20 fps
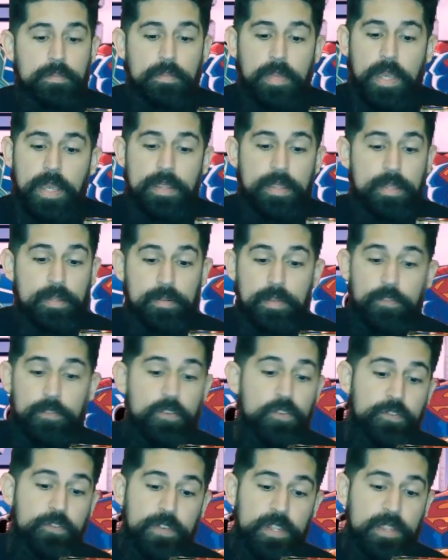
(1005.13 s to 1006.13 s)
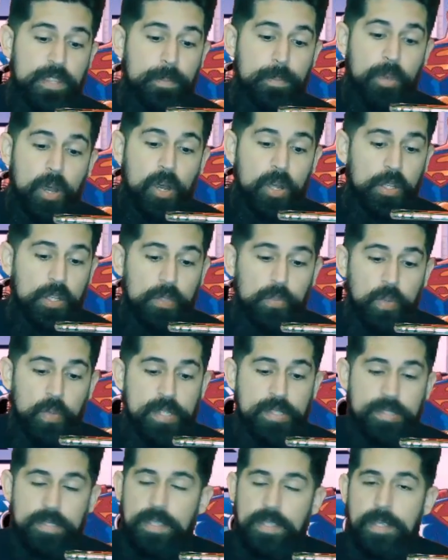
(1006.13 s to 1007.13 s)
And if you fit them all on
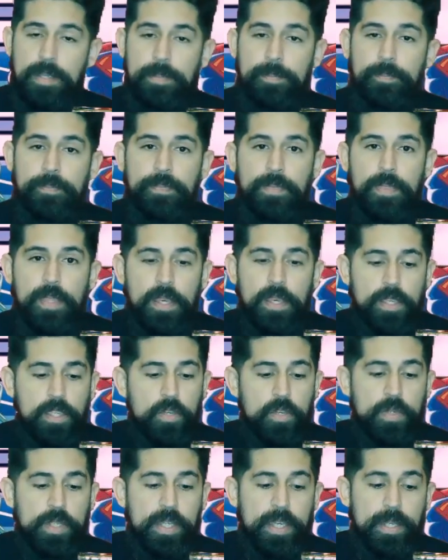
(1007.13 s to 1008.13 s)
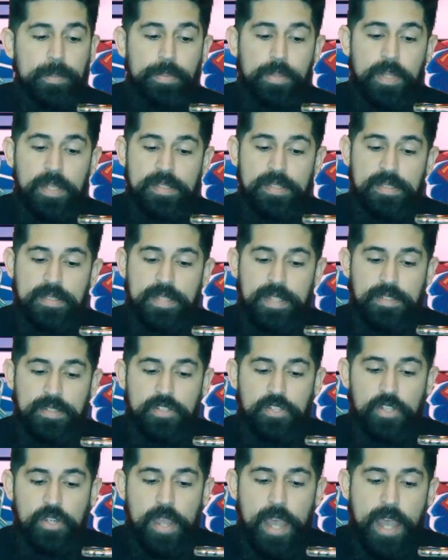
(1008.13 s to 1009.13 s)
one team, you would get +6
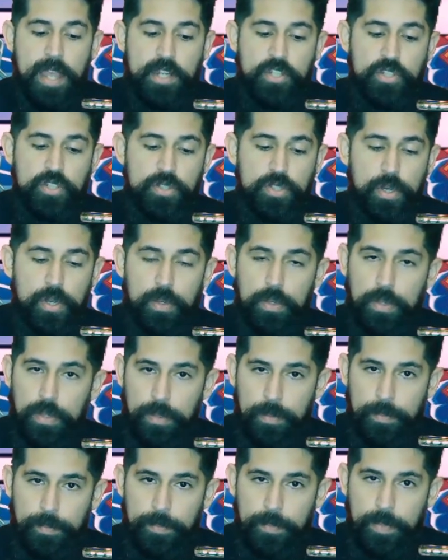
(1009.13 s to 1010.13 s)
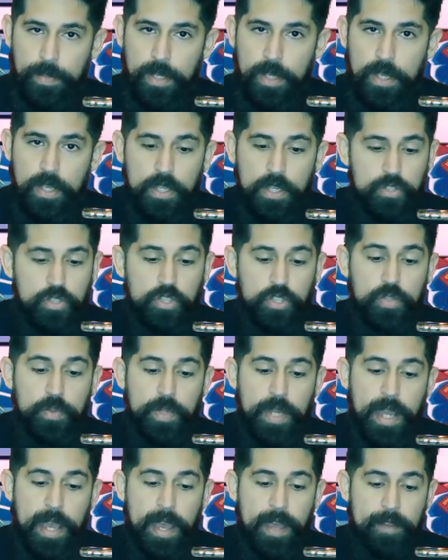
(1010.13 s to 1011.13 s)
to your action total. So you
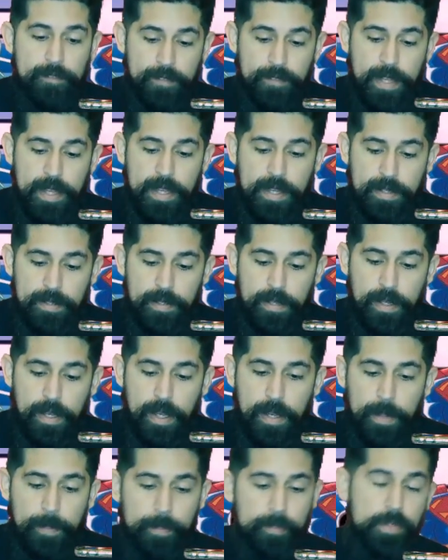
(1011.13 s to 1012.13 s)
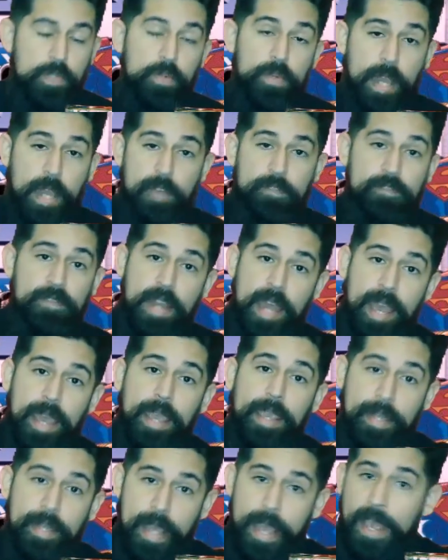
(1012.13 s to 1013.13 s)
would have
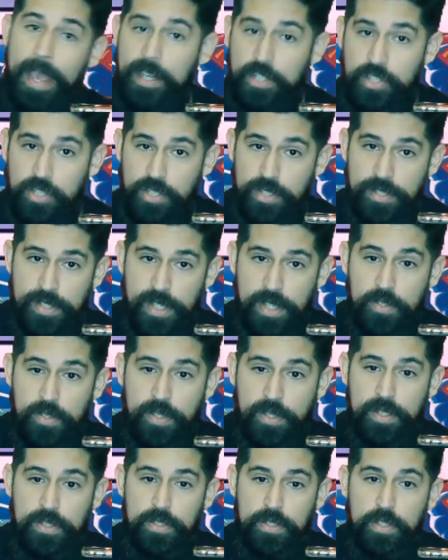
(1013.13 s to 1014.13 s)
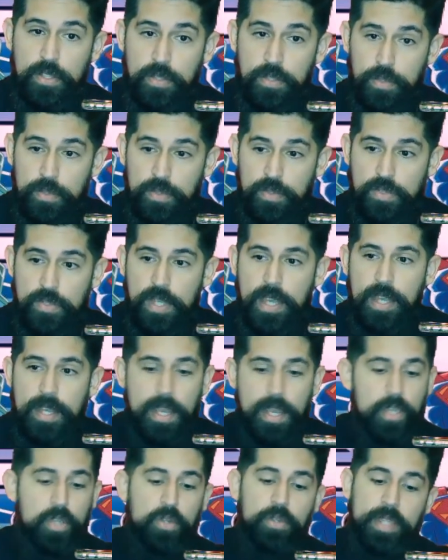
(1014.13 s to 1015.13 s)
9 actions that you can use.
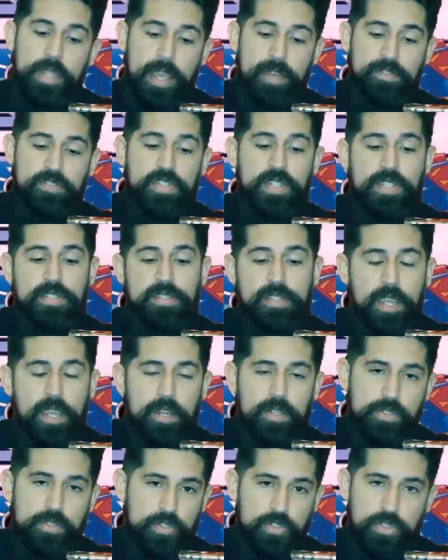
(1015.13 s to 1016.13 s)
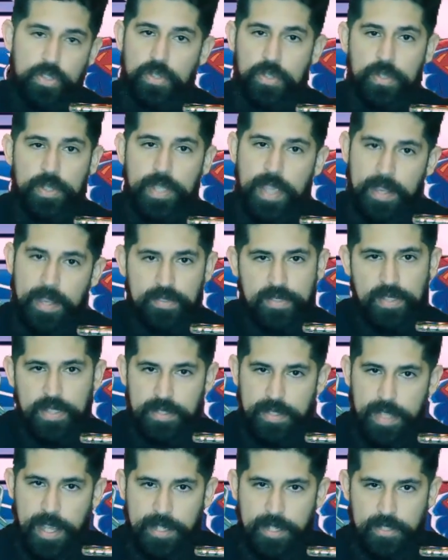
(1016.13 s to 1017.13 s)
Now you only have 6 characters, so you only have
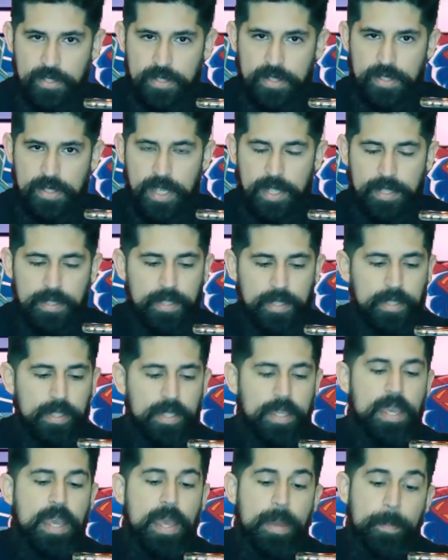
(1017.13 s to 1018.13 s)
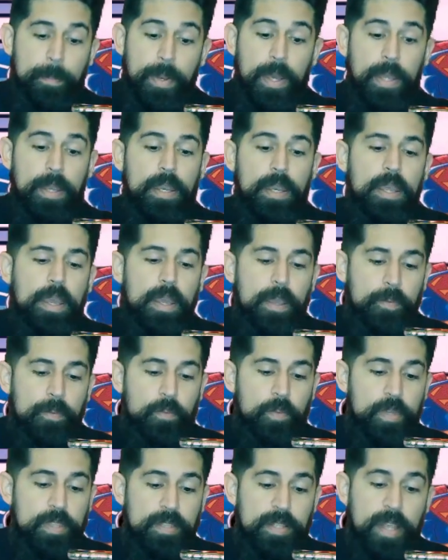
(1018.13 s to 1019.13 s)
6 actions technically. But
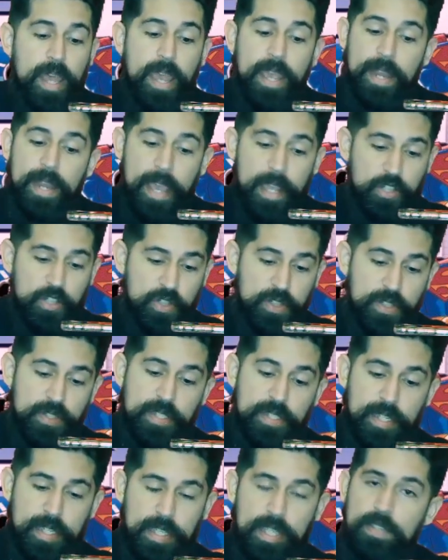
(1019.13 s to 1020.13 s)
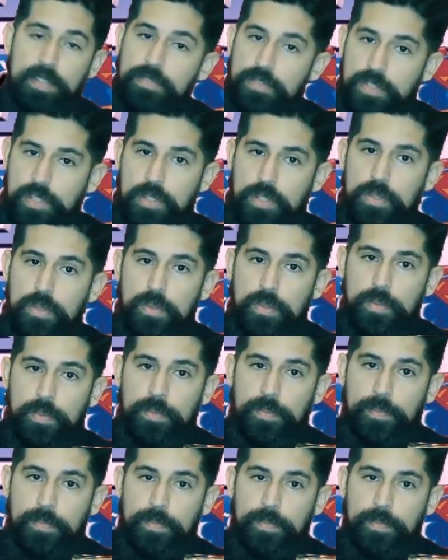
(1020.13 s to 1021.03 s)
with 9 actions, it gives you